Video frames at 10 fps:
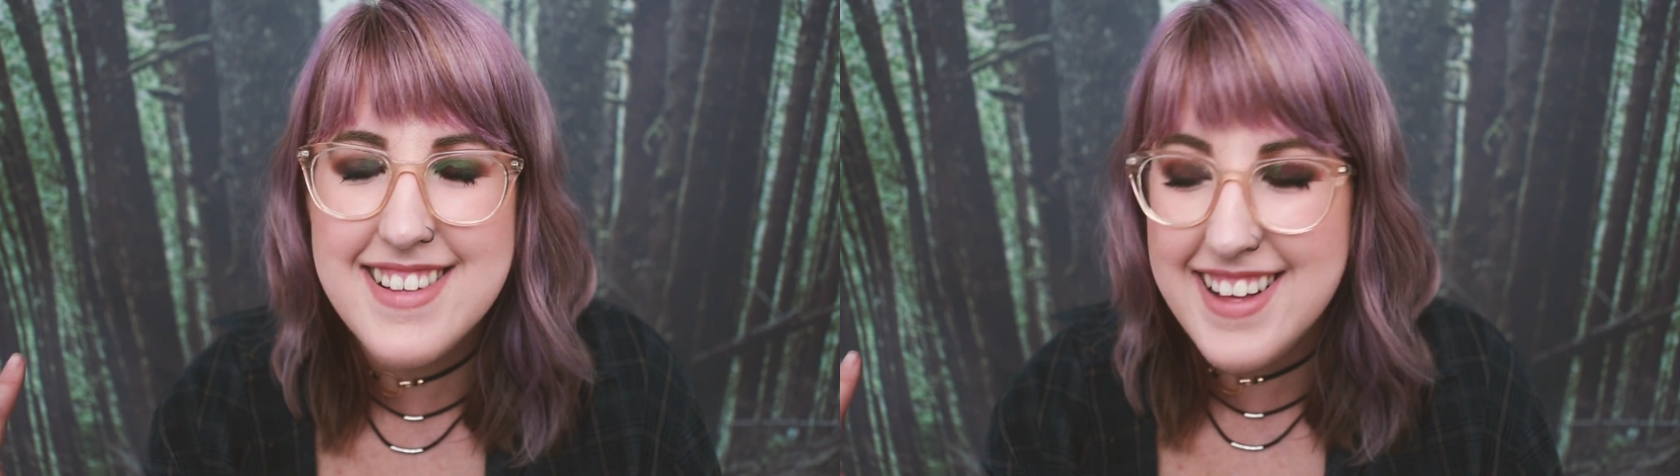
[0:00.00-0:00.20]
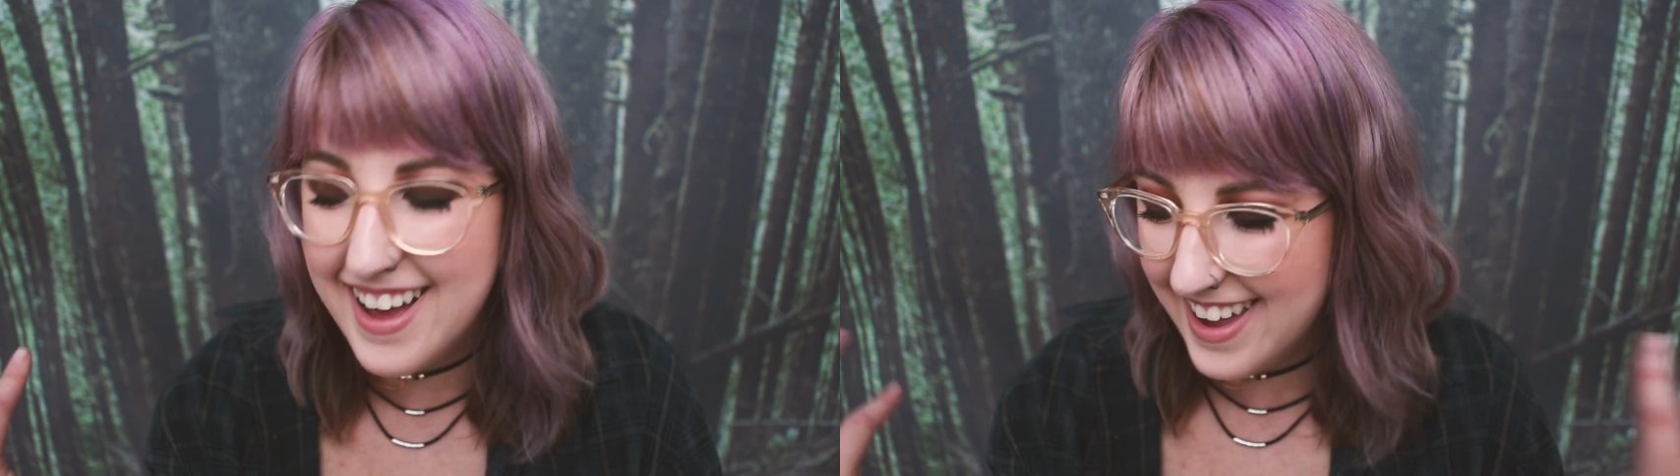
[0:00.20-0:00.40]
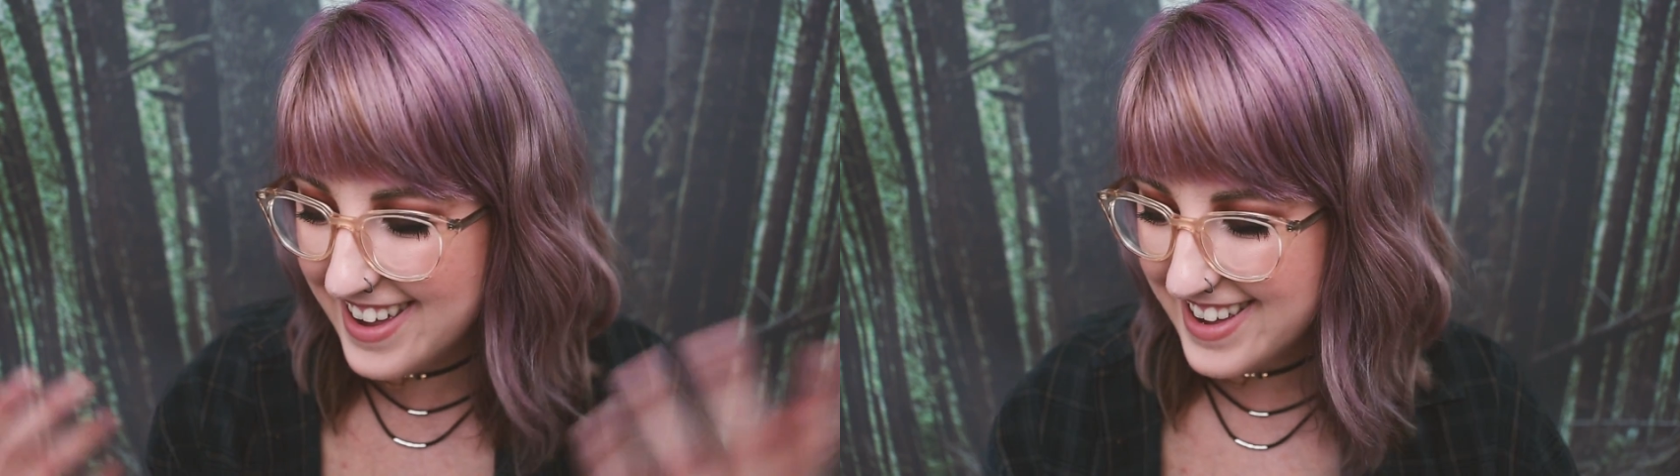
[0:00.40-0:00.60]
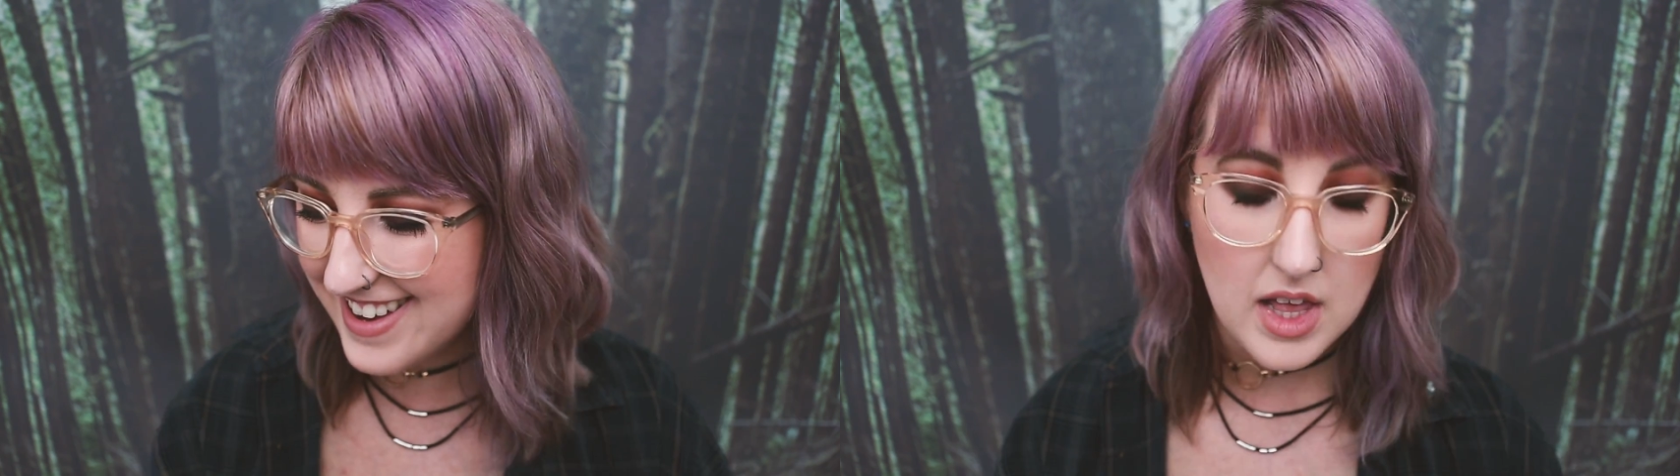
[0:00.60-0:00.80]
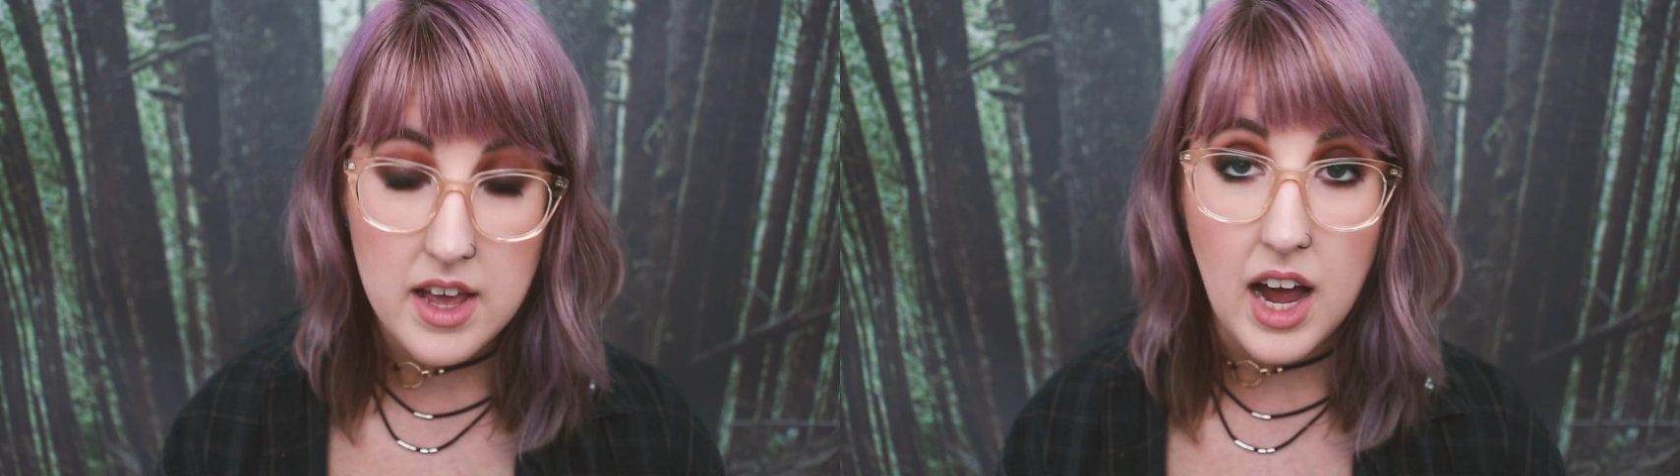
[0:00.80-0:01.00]

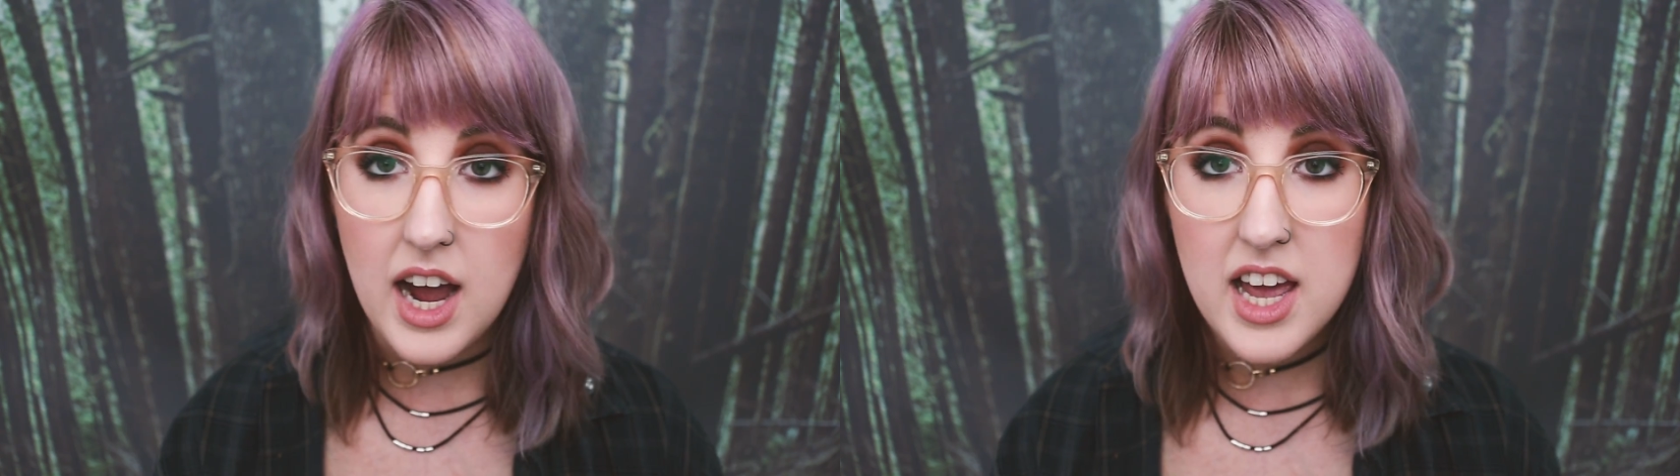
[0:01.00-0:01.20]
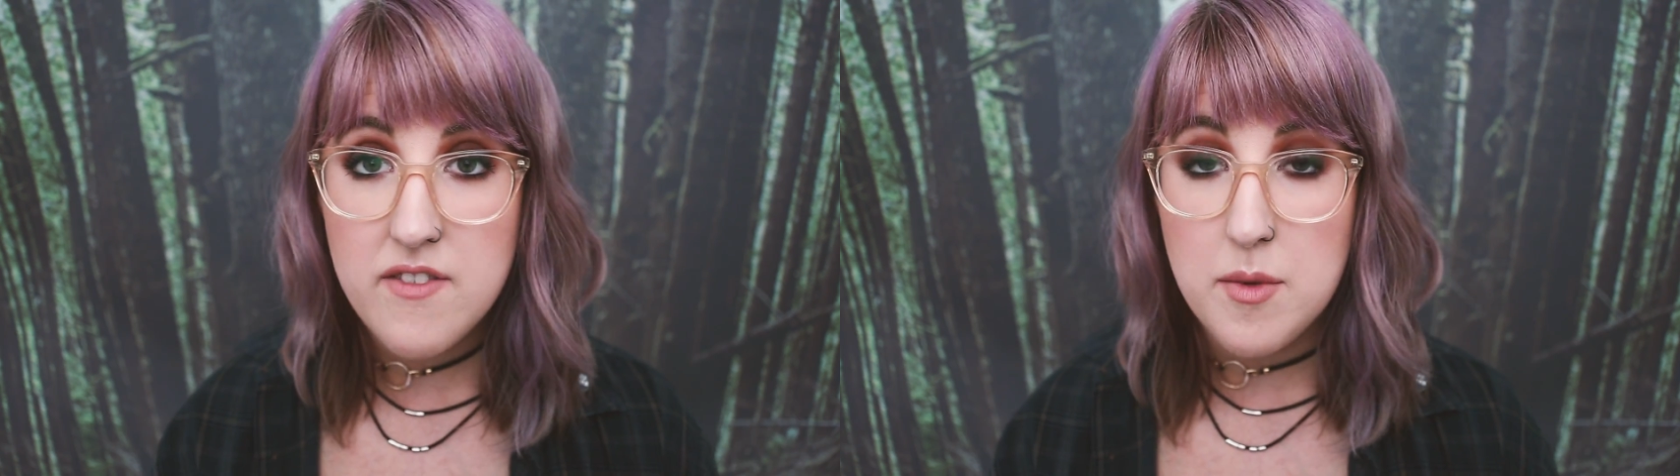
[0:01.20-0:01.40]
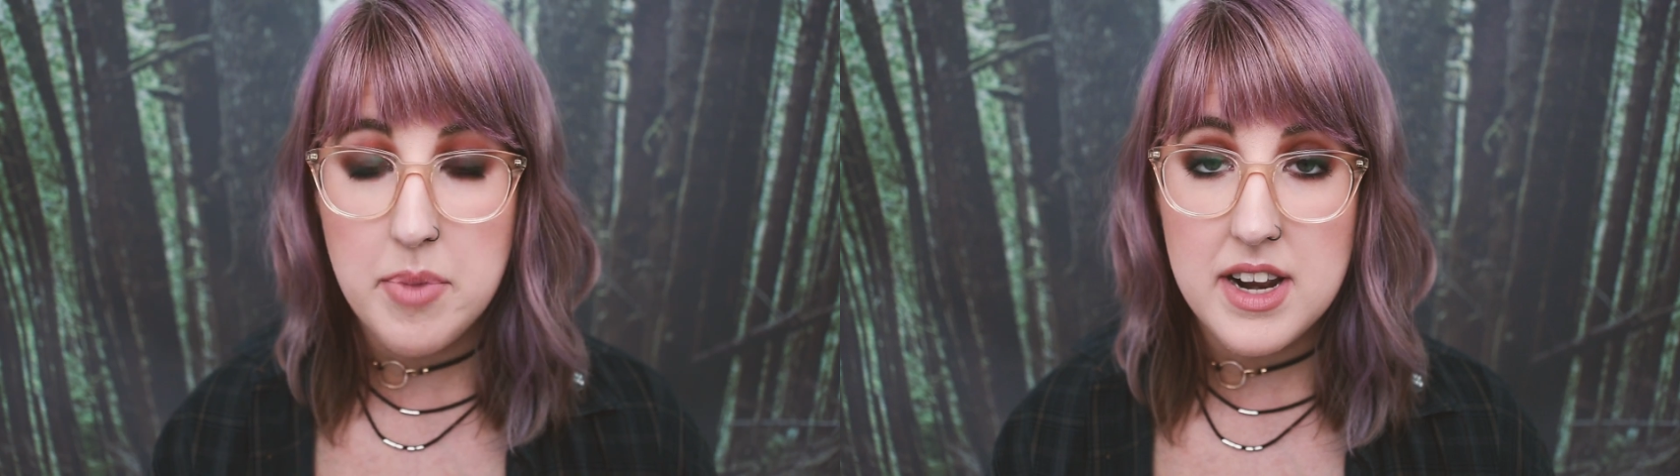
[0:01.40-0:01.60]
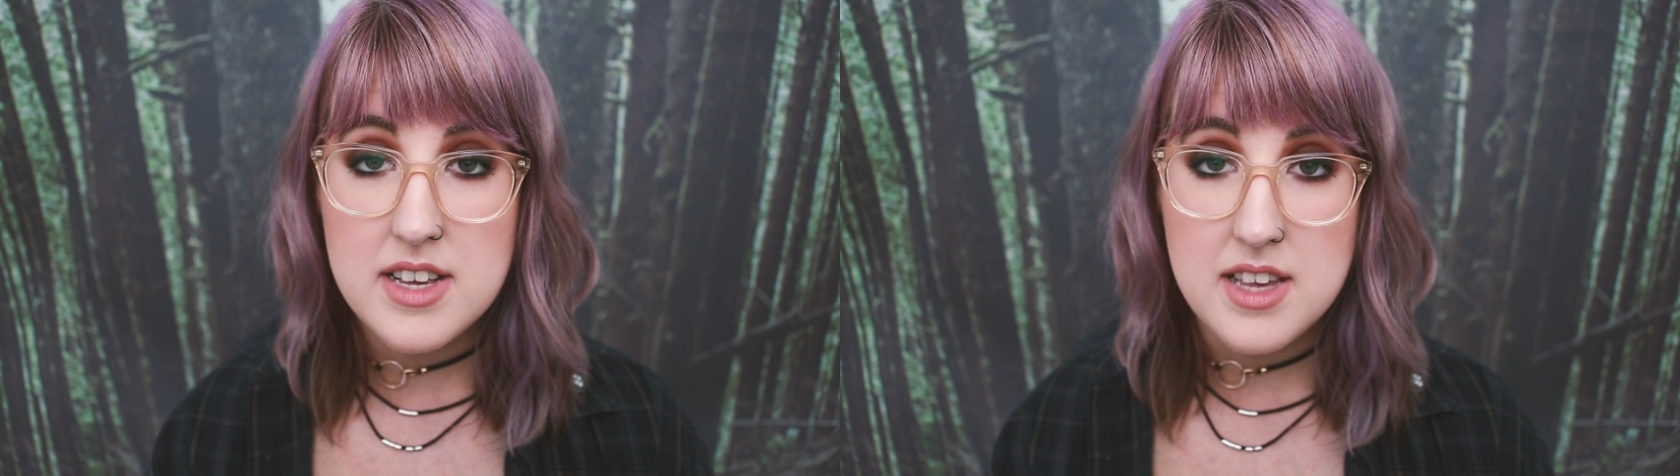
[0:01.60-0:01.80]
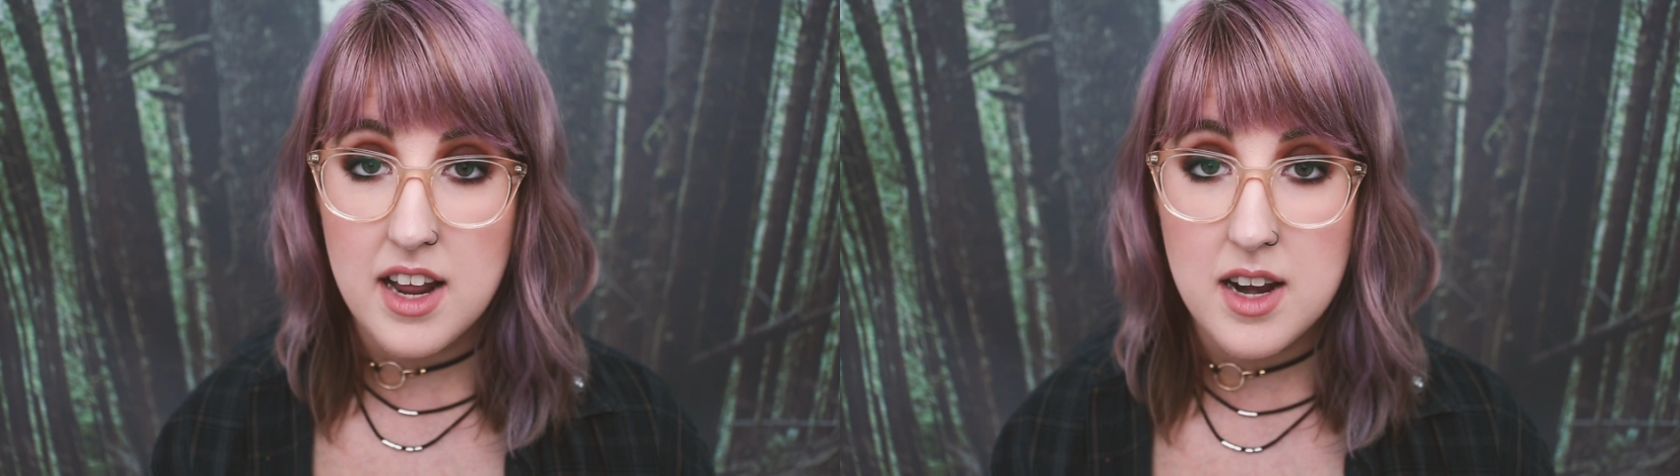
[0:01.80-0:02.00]
like, like I haven't been
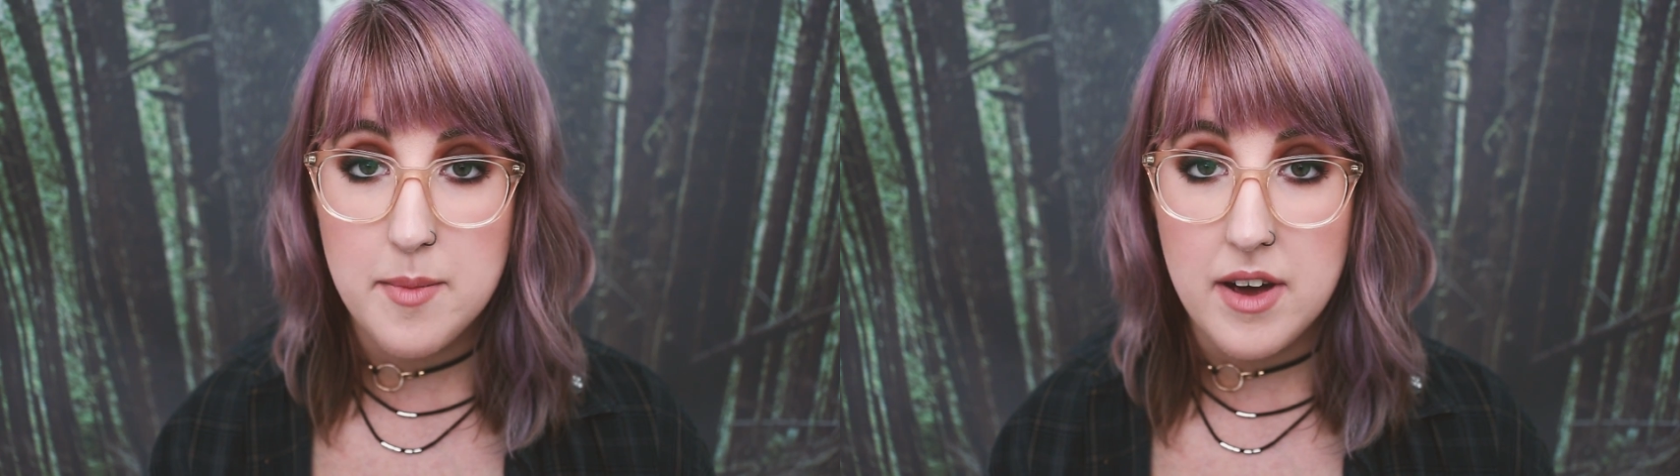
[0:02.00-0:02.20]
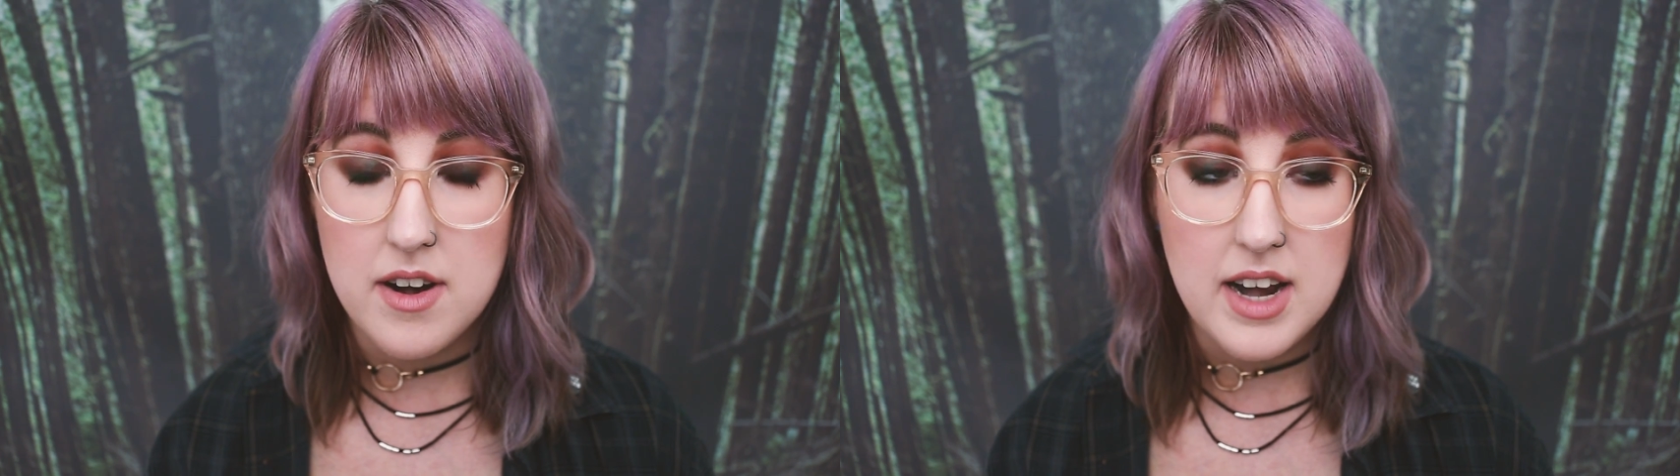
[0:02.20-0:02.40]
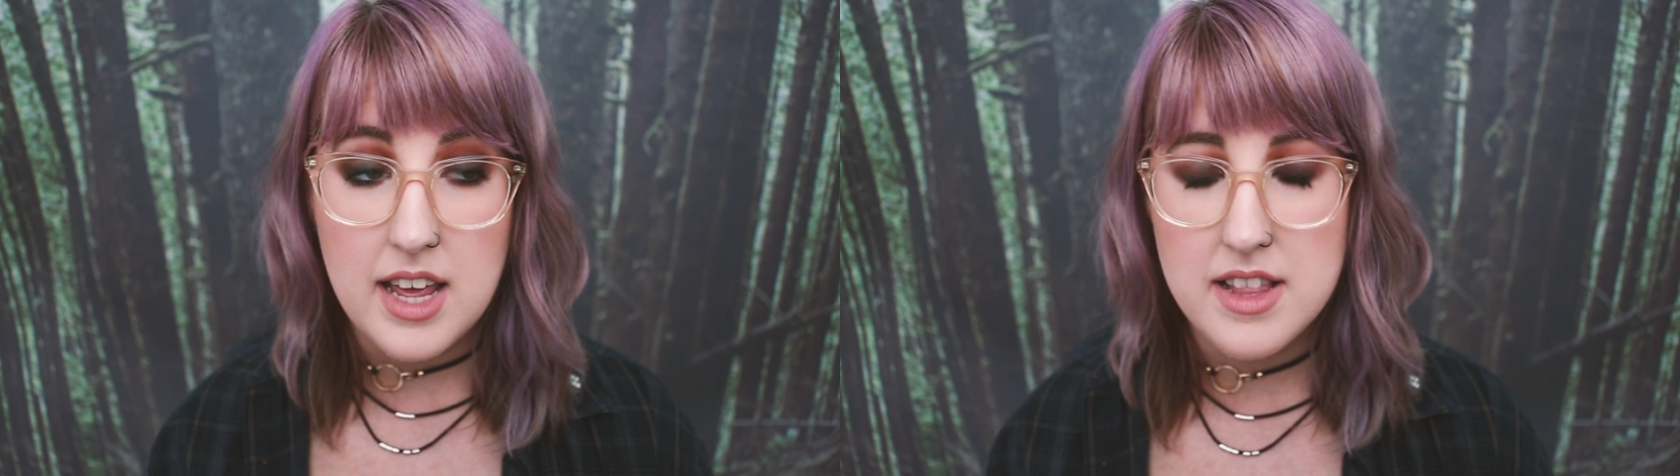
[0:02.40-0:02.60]
excited about a,